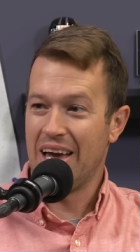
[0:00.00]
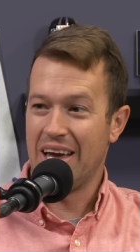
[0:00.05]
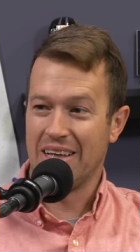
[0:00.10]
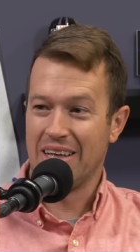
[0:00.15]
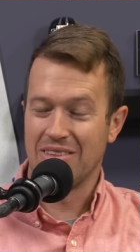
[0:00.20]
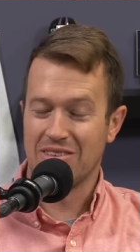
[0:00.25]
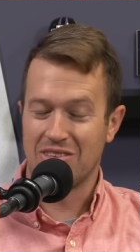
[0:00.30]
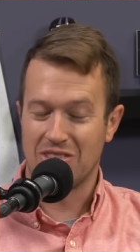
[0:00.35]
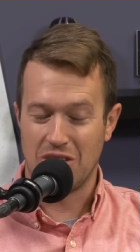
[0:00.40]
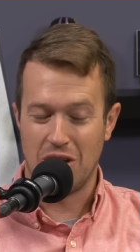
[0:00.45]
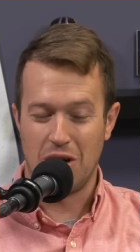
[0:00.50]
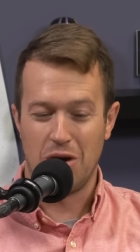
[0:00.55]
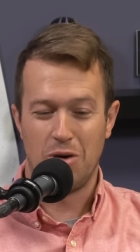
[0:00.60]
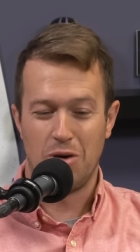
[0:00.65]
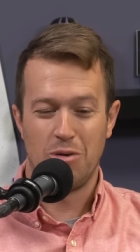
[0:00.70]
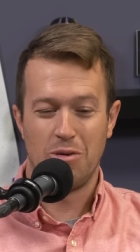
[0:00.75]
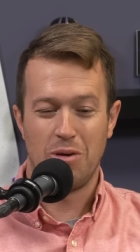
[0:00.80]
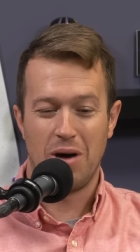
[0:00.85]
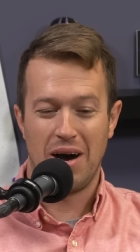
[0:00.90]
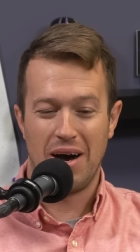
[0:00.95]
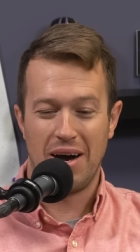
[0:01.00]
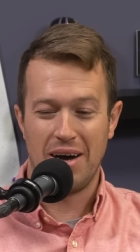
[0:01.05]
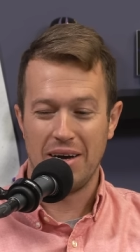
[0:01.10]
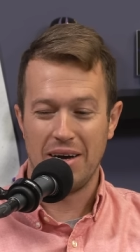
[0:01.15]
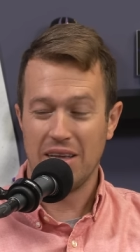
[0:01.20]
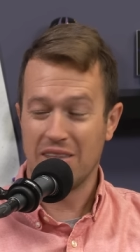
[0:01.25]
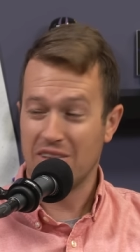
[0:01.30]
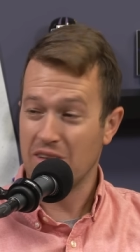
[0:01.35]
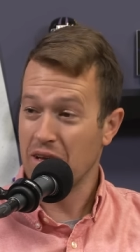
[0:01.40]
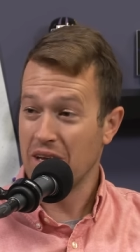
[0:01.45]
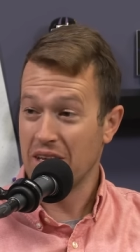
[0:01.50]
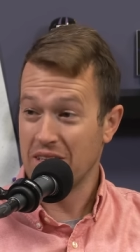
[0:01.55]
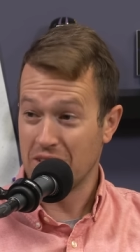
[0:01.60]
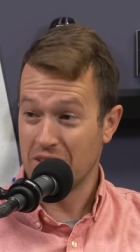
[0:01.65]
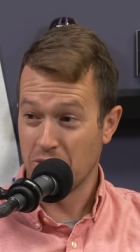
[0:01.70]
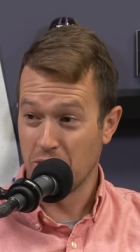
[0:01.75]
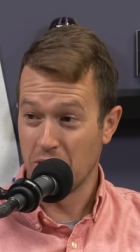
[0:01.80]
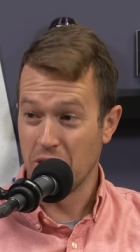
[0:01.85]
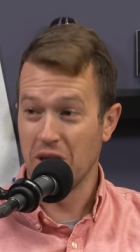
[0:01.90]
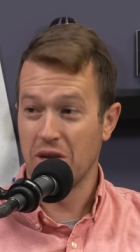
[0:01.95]
And so uh, it's, a,
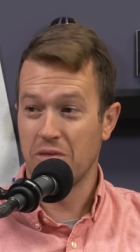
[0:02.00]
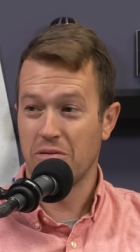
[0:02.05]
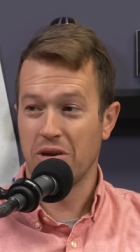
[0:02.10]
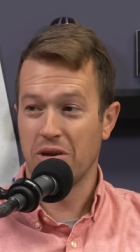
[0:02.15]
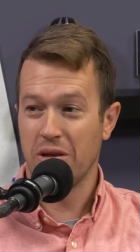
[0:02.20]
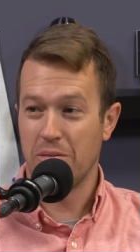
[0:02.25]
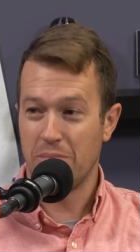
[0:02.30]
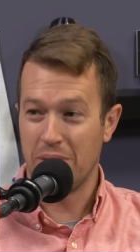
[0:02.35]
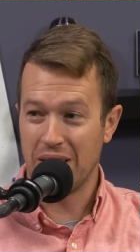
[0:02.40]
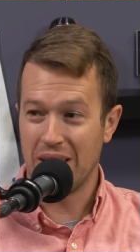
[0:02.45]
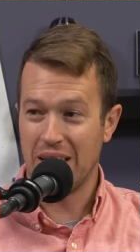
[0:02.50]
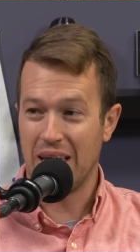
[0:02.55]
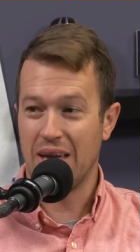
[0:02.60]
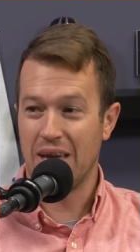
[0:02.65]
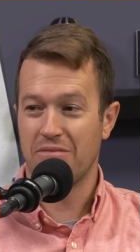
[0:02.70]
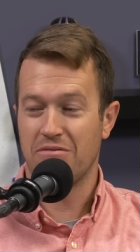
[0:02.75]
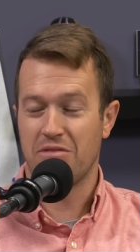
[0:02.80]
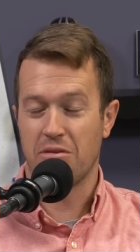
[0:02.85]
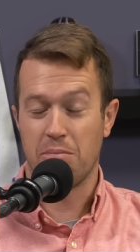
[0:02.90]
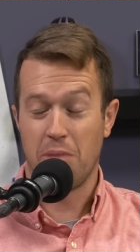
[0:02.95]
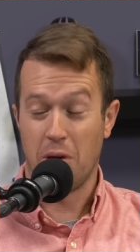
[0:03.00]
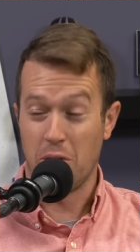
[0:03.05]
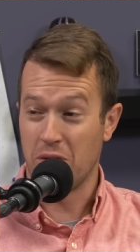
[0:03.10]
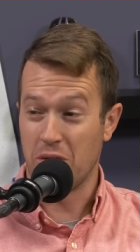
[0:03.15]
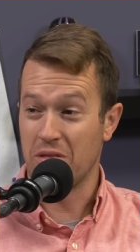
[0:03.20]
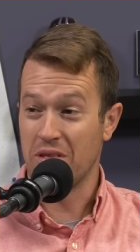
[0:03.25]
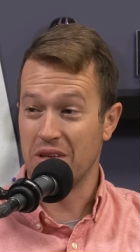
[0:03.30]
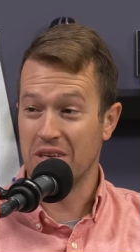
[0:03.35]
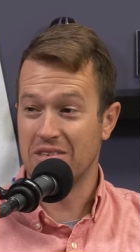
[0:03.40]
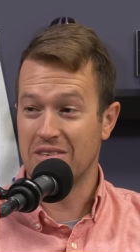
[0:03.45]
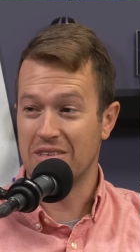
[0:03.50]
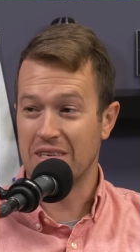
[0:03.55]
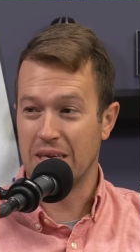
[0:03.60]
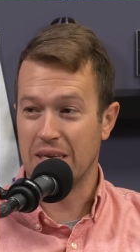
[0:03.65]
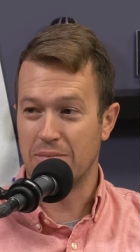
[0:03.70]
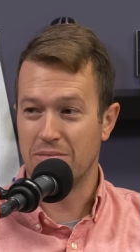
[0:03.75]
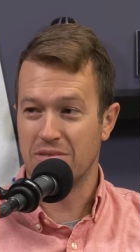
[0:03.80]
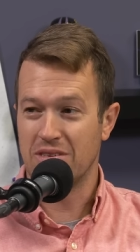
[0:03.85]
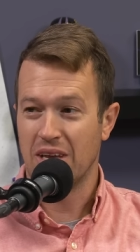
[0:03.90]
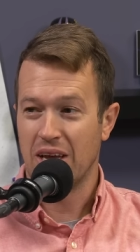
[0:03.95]
it's a really, really big game for both of these
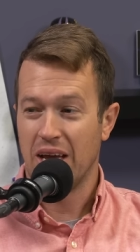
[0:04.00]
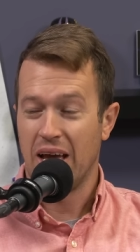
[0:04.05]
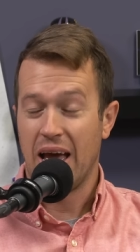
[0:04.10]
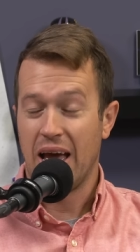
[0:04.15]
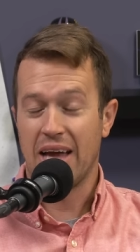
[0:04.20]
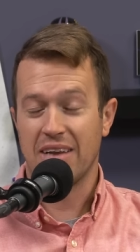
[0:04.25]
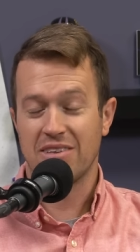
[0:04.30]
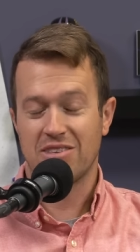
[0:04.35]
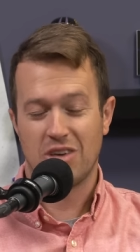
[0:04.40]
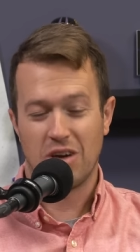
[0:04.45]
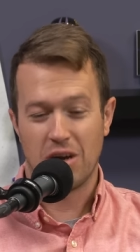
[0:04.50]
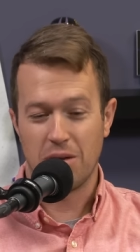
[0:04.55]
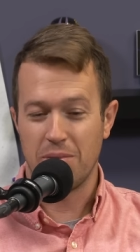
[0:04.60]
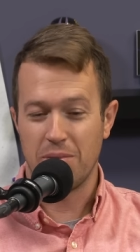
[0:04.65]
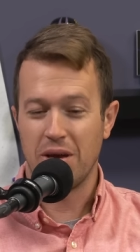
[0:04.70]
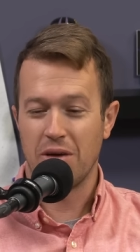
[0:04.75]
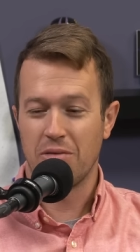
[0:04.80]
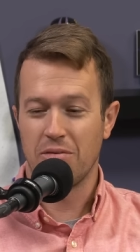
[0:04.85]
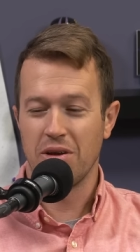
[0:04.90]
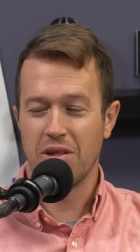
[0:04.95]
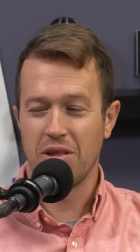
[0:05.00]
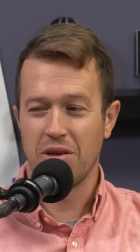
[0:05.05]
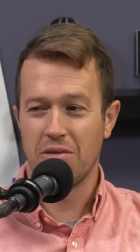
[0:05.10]
teams, and it's going to be a